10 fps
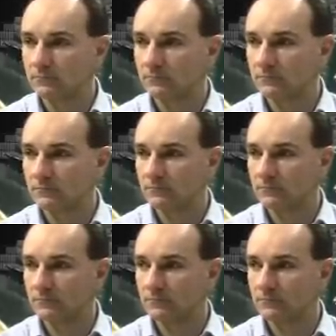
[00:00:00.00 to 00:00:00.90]

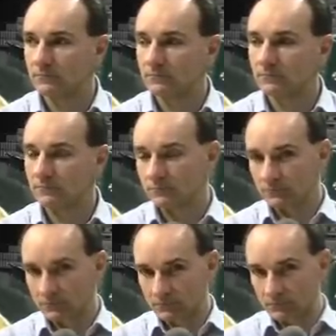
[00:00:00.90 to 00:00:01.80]

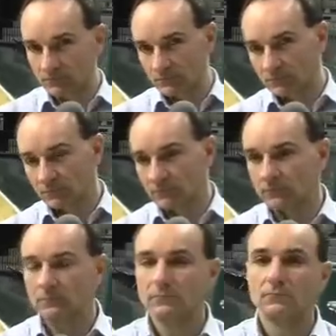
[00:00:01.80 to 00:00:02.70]

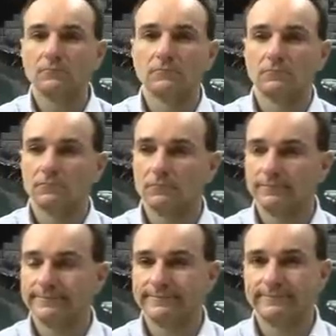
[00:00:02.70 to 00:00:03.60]

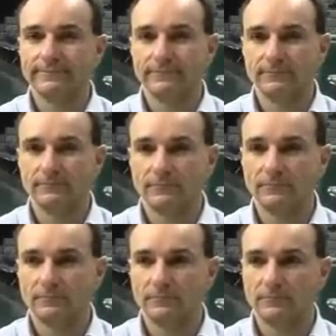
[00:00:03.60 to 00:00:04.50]

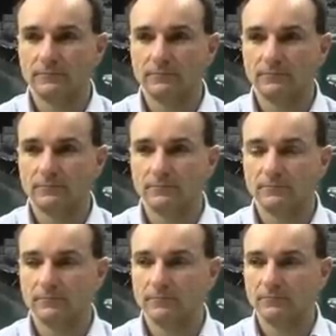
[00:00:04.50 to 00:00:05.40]

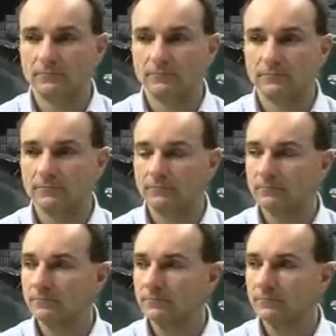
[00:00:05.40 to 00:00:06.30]

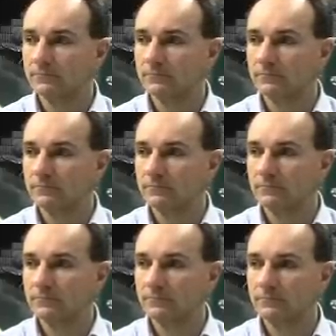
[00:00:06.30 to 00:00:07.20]

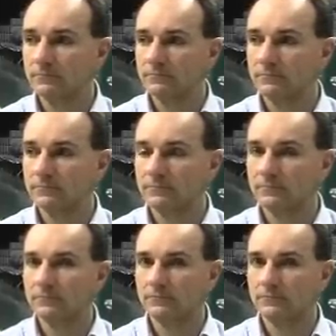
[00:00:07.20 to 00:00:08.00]
This person isn't speaking.